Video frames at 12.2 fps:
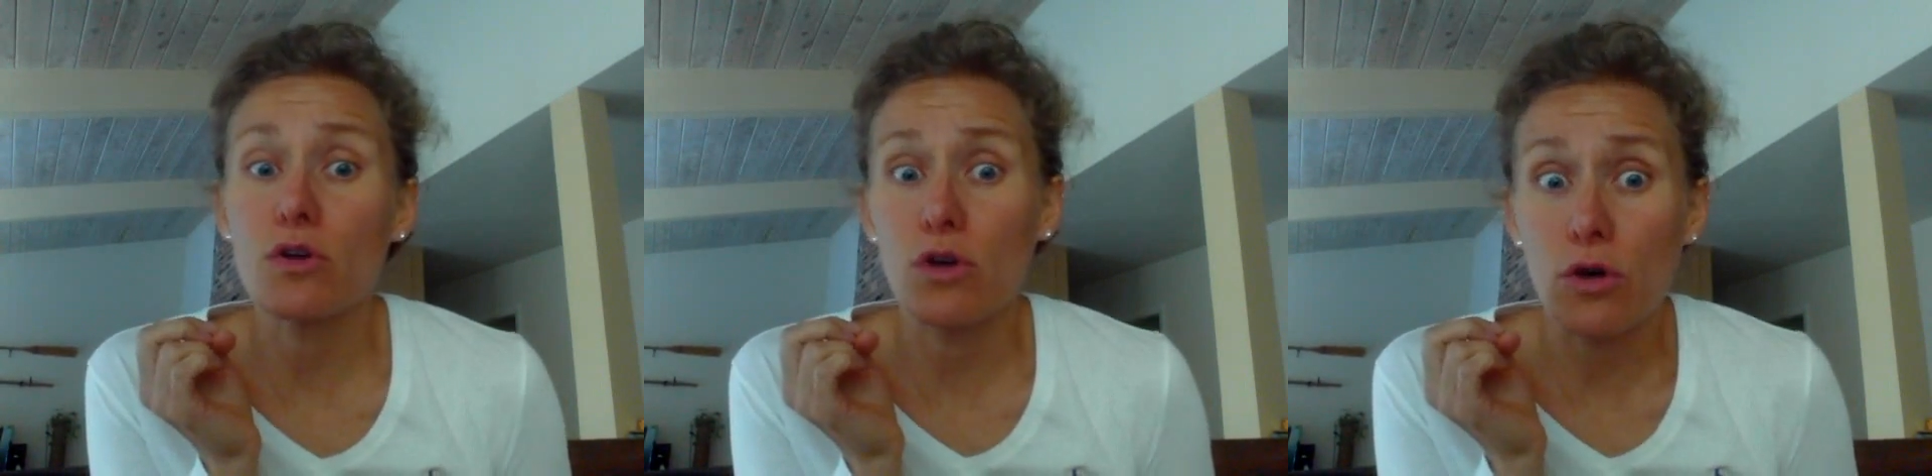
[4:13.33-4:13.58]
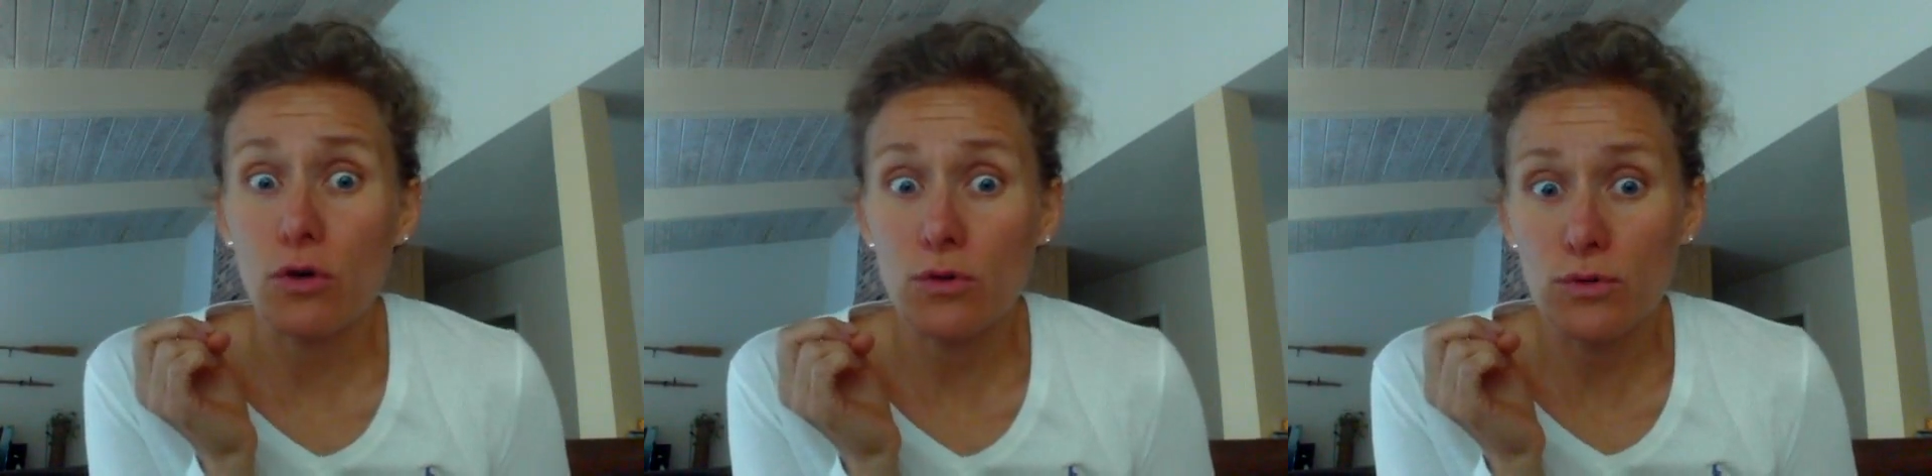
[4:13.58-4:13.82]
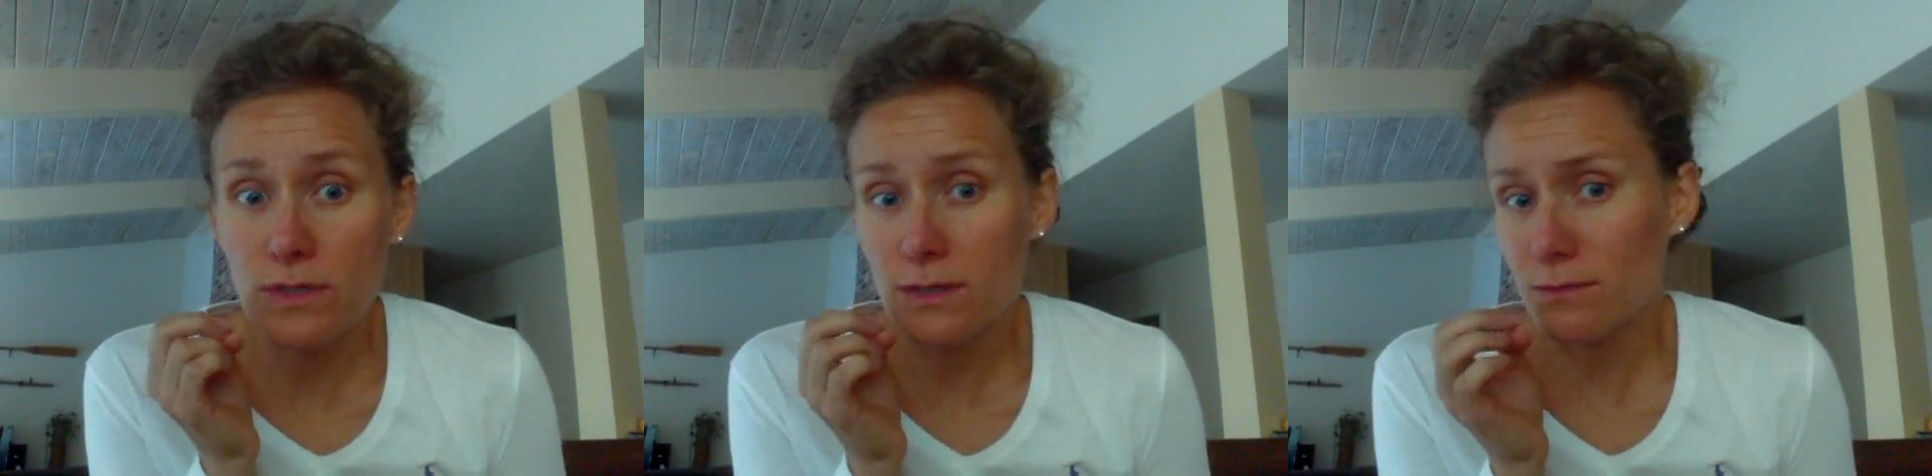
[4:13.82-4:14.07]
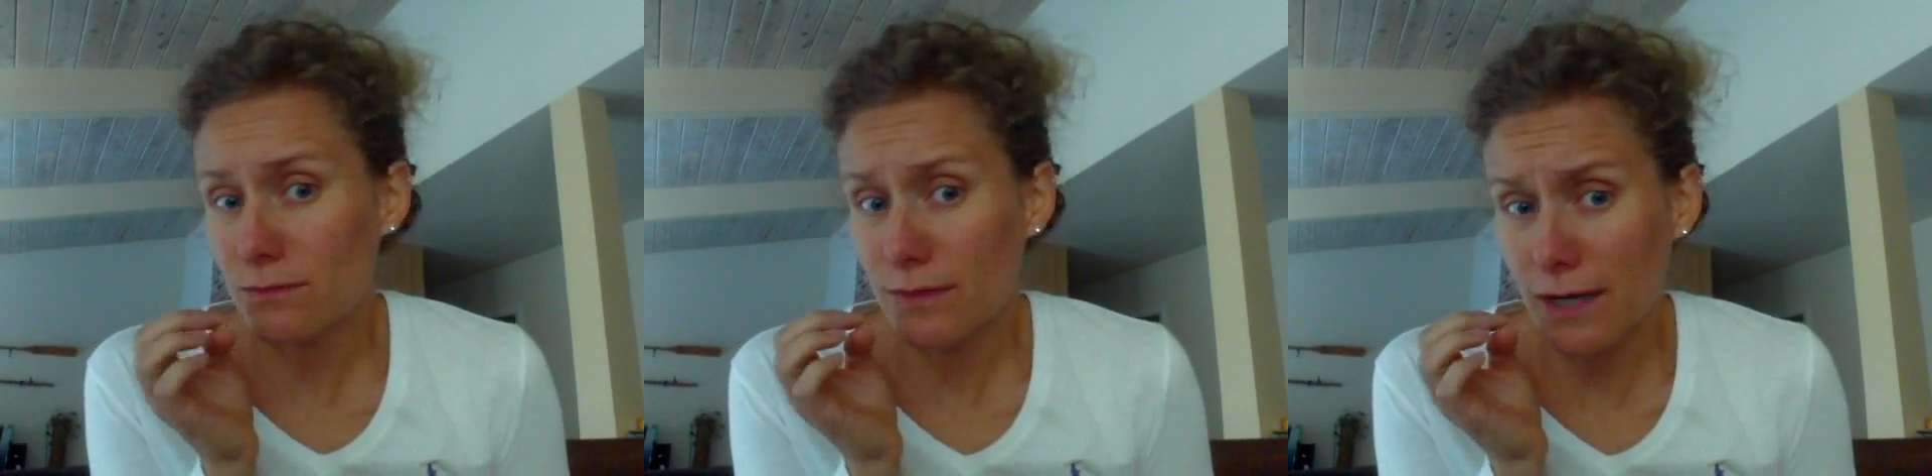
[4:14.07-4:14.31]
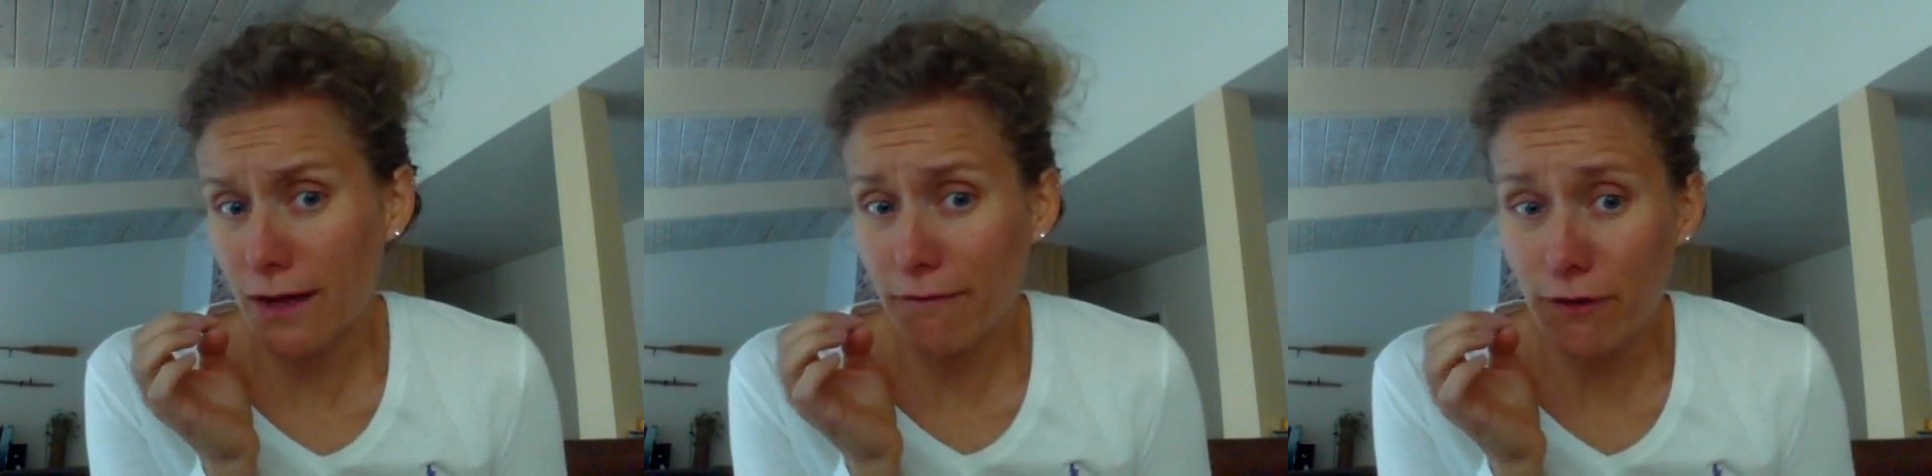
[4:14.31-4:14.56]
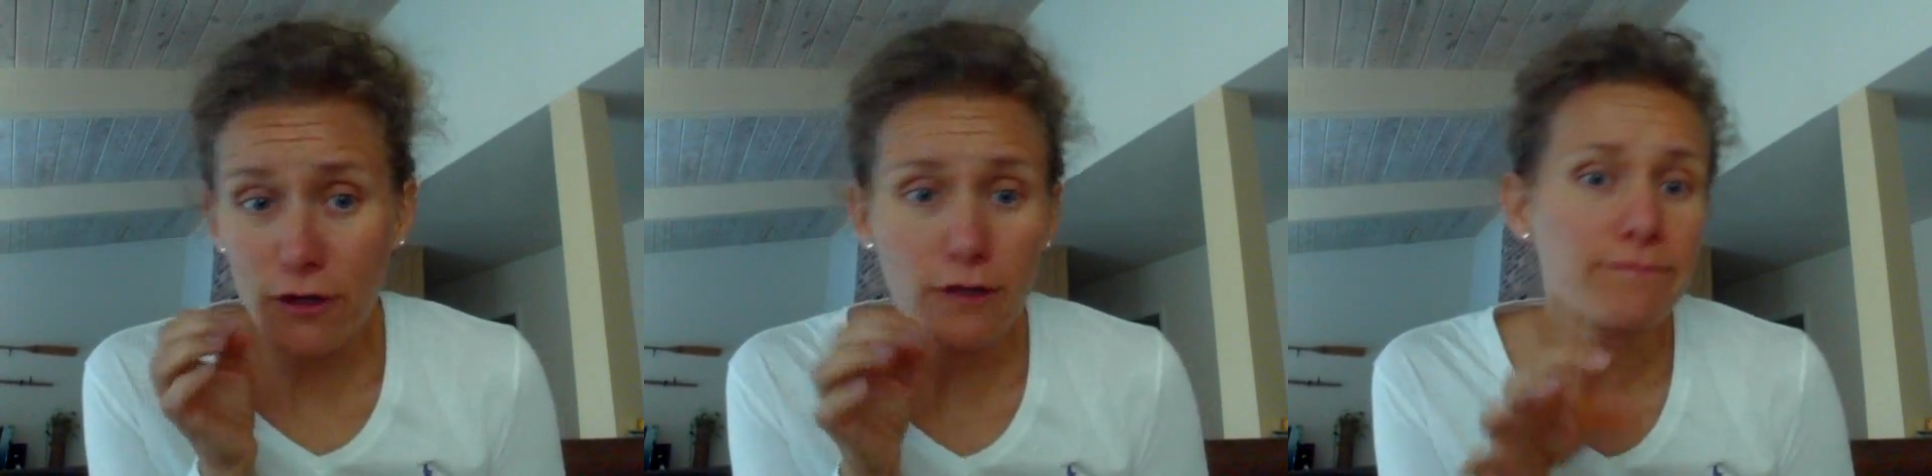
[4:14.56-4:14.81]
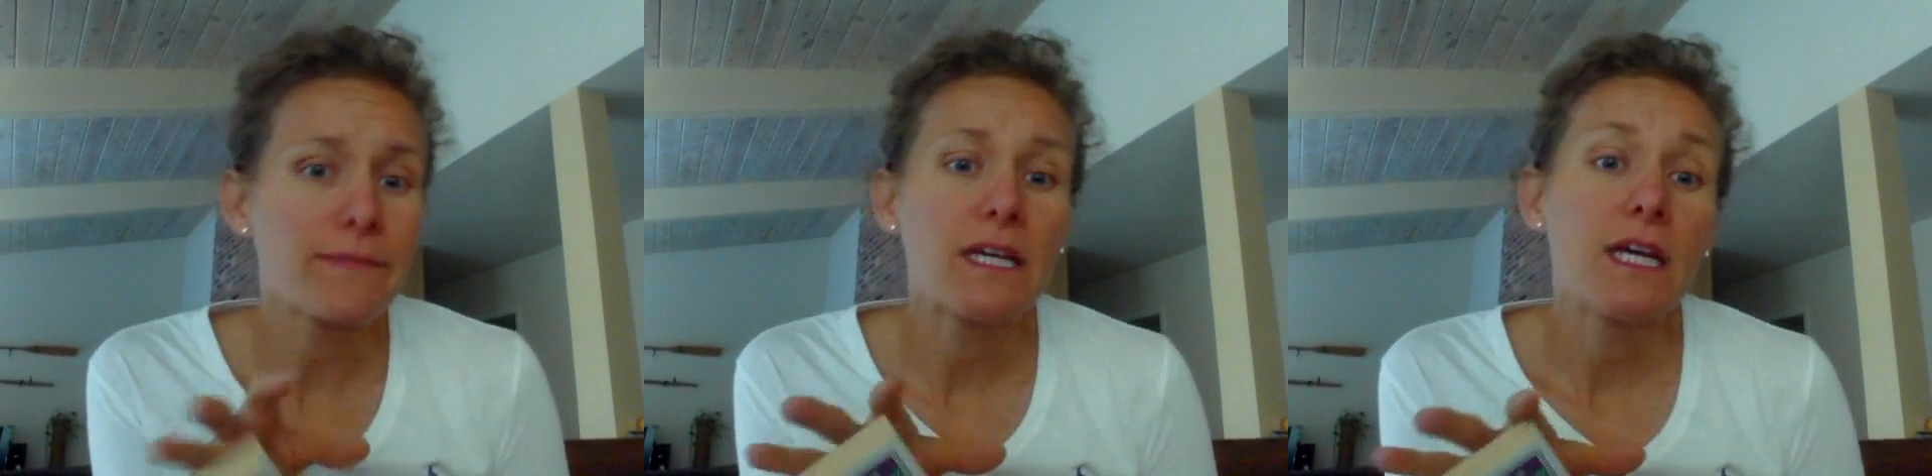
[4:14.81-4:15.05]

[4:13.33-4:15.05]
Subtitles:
ghosts, whatever,